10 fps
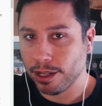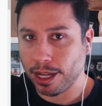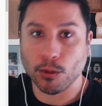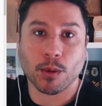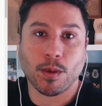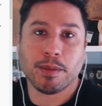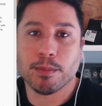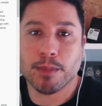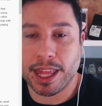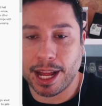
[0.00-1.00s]
And what do I
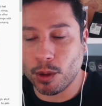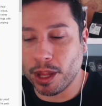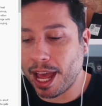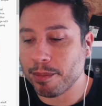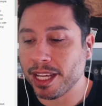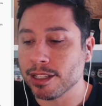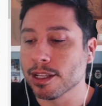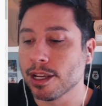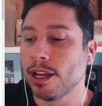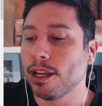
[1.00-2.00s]
mean by that? Well, that means
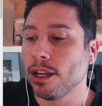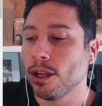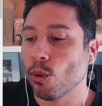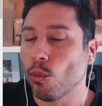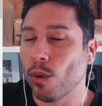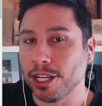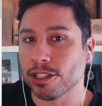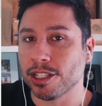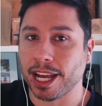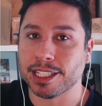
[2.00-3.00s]
when you're
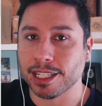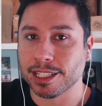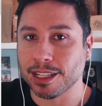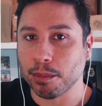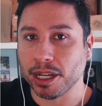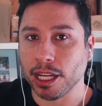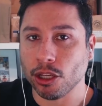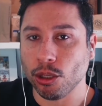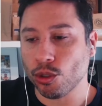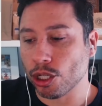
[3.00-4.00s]
texting somebody,
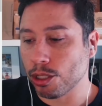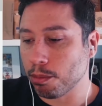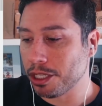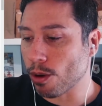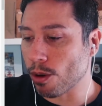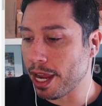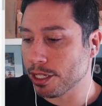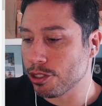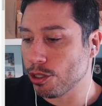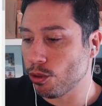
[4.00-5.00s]
you shouldn't be
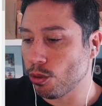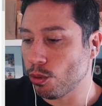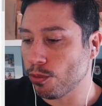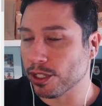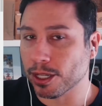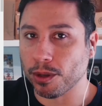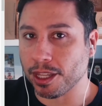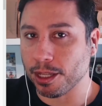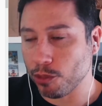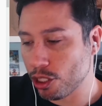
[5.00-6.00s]
trying to flirt with them.